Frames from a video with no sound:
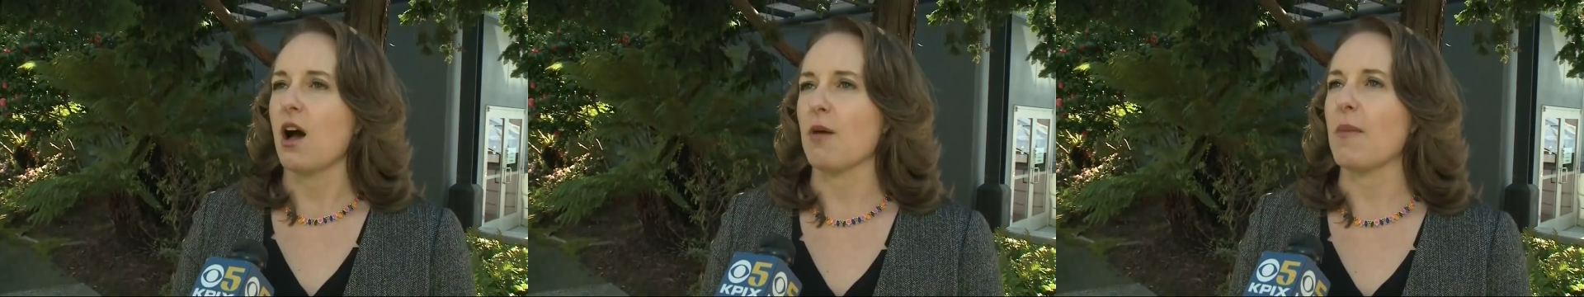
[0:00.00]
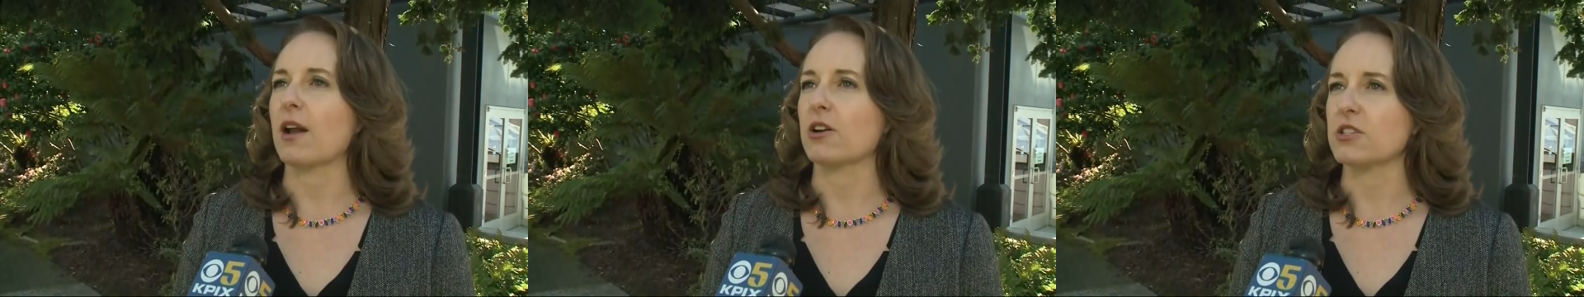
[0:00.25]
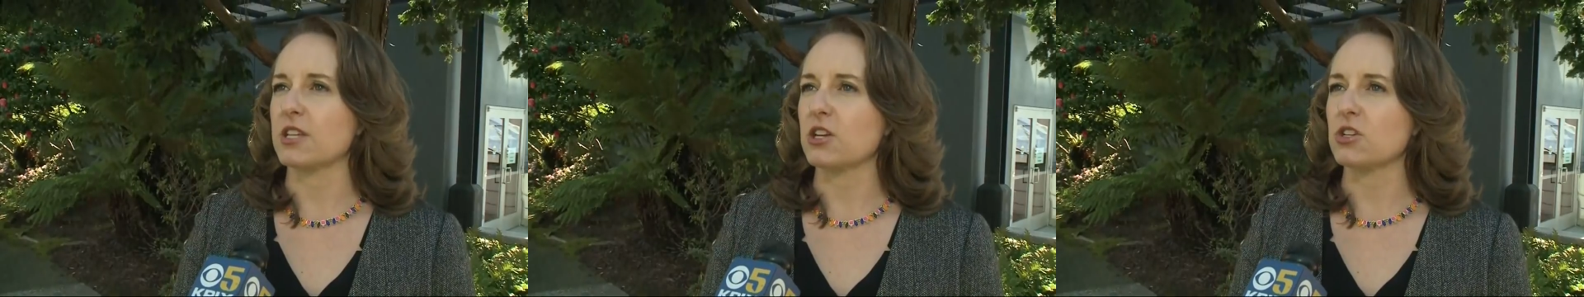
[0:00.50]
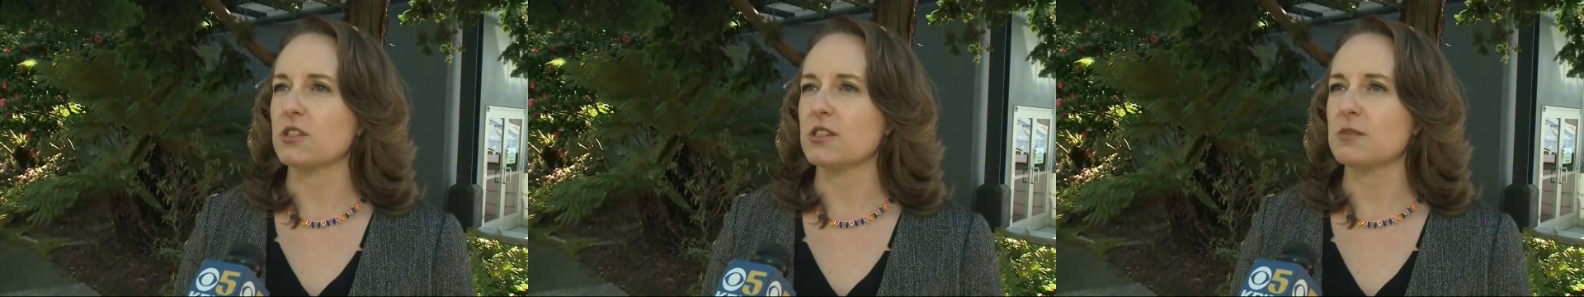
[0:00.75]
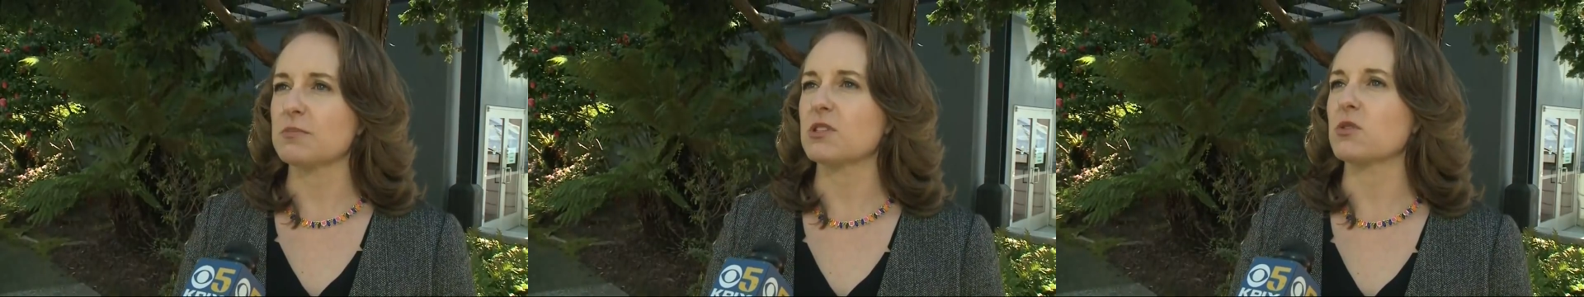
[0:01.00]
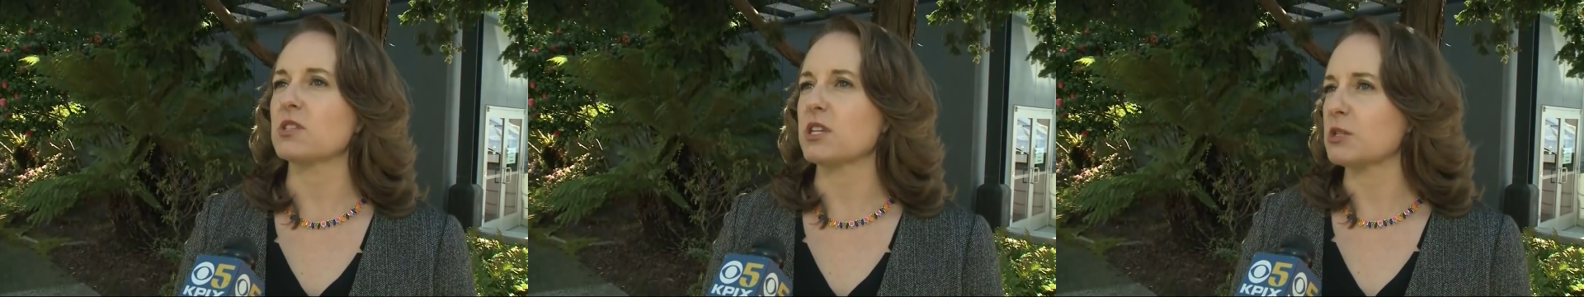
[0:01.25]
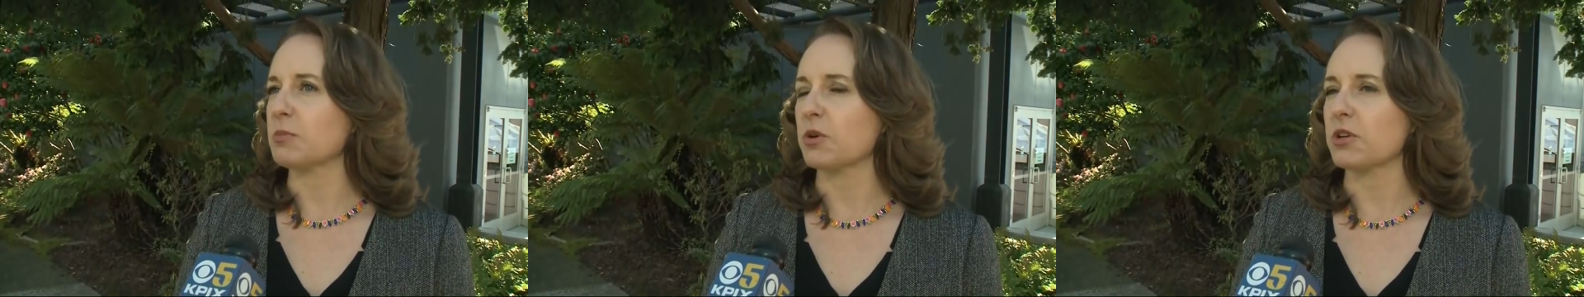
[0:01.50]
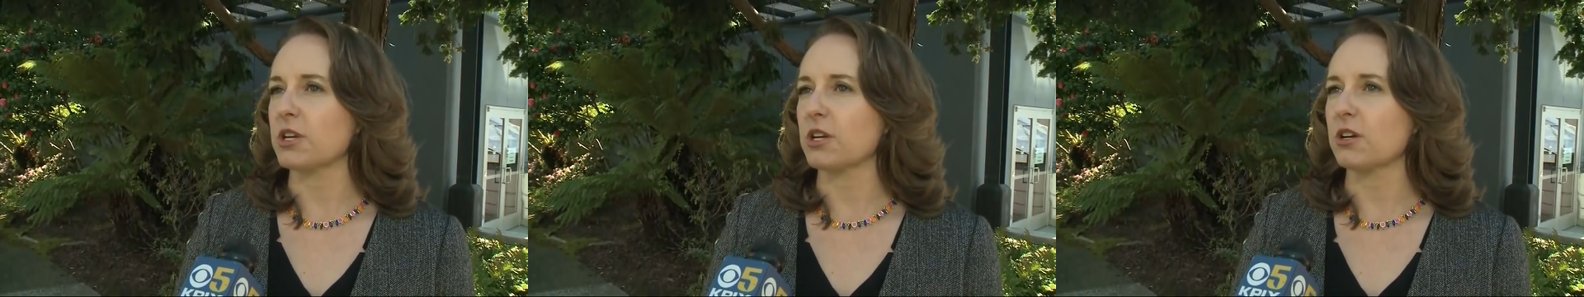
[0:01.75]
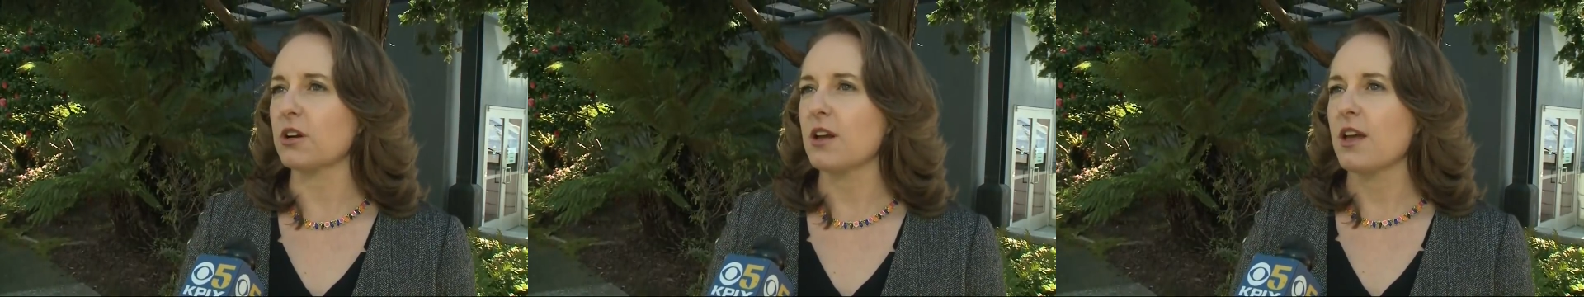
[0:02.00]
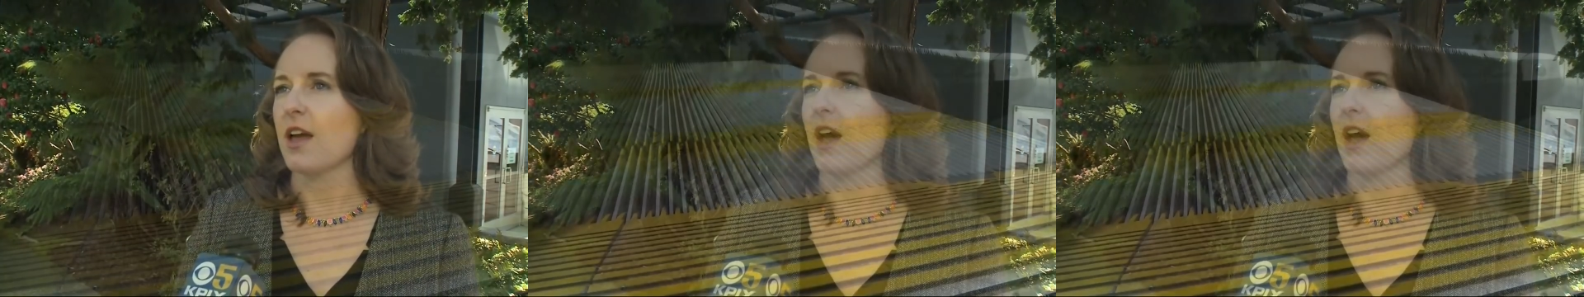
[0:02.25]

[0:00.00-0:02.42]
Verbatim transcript: um, at our stations. So six per year,